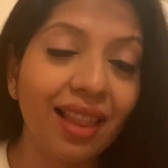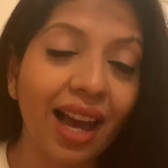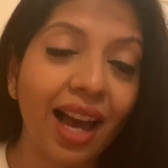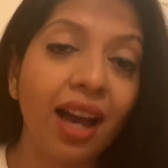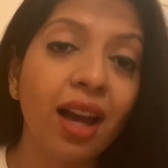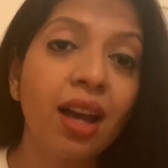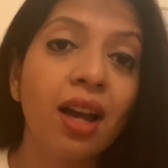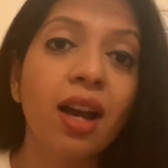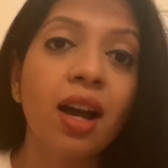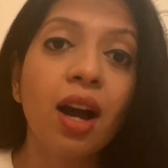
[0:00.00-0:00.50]

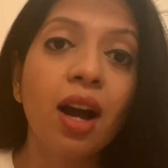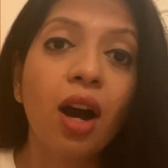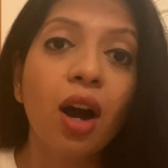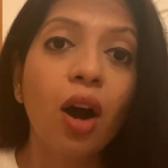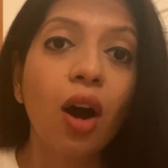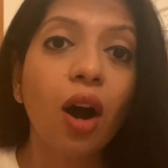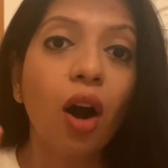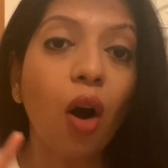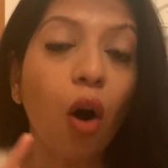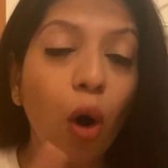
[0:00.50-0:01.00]
there.
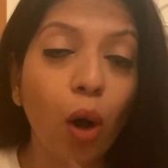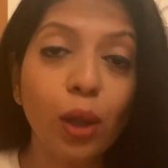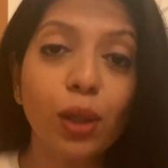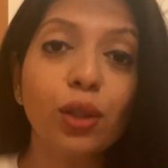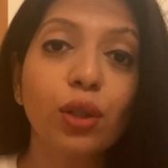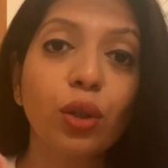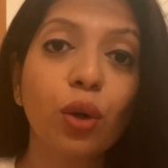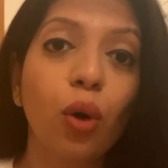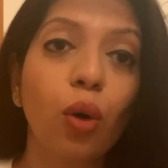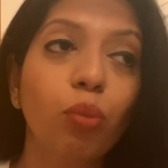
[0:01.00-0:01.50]

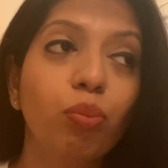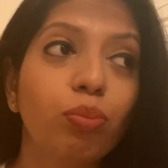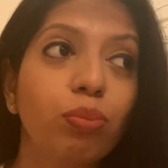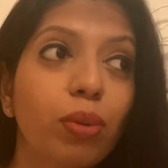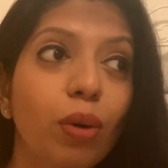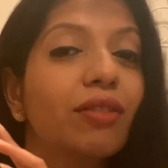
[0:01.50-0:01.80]
Also,